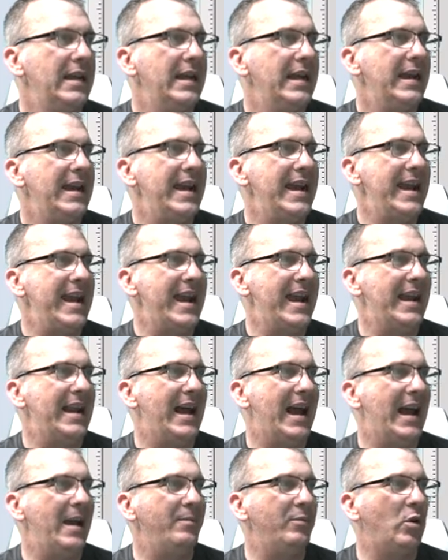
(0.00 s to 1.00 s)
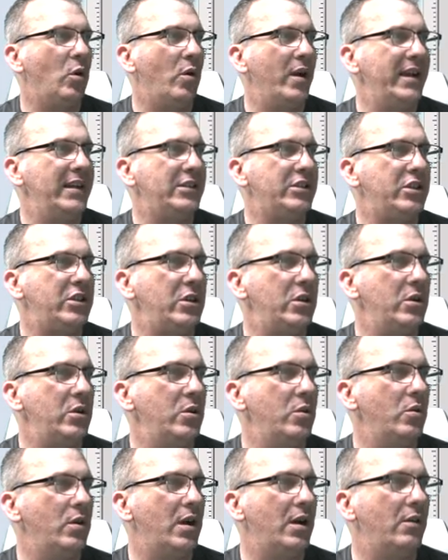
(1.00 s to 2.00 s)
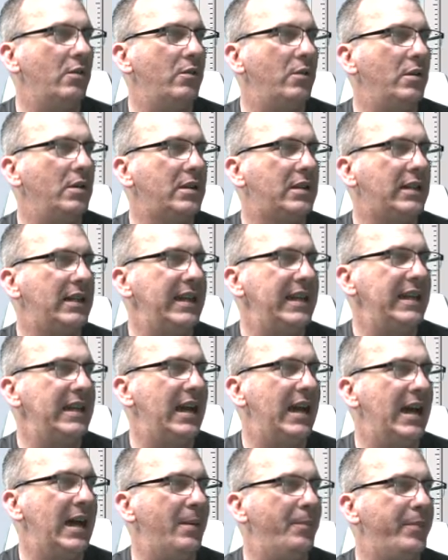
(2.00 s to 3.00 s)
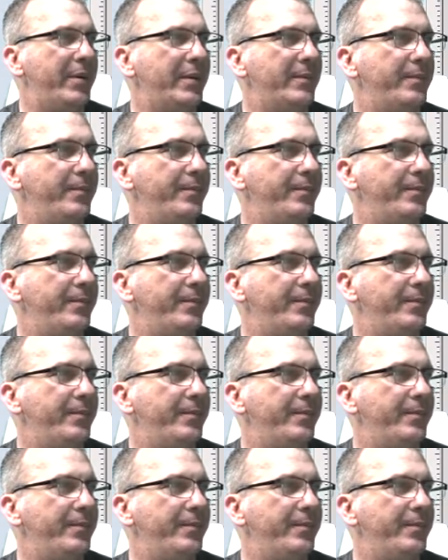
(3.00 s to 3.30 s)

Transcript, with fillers: And I'm going to clean up.